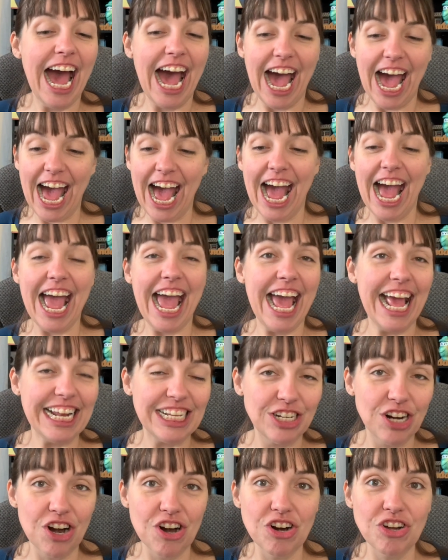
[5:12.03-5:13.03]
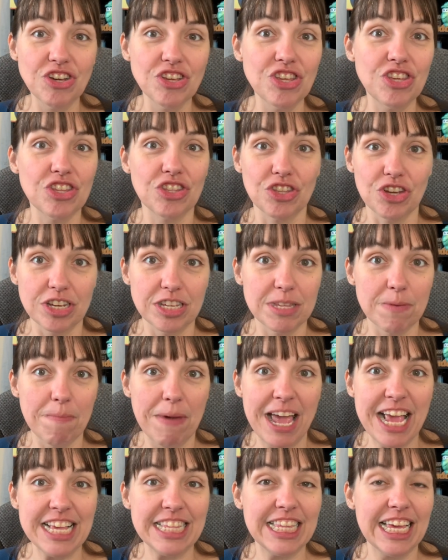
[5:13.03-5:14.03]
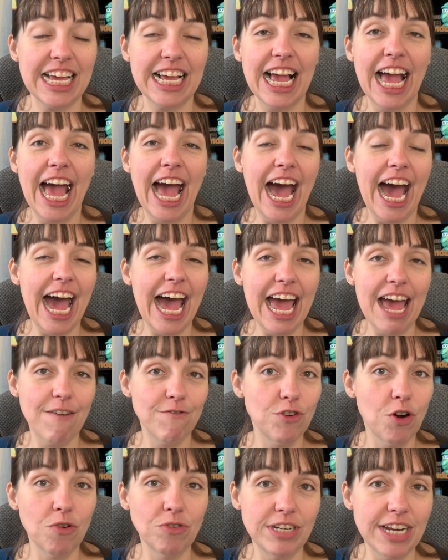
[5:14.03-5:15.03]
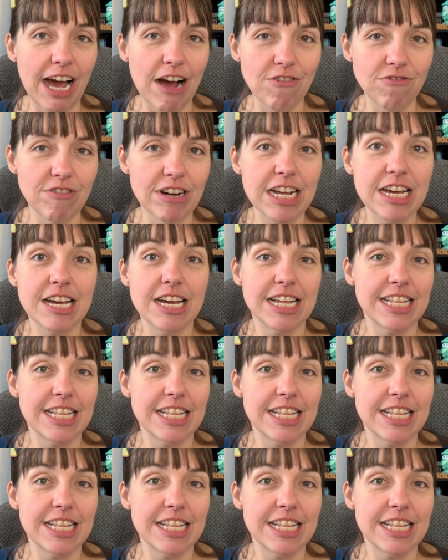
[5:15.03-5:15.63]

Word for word: i eternals looks amazing i have no doubt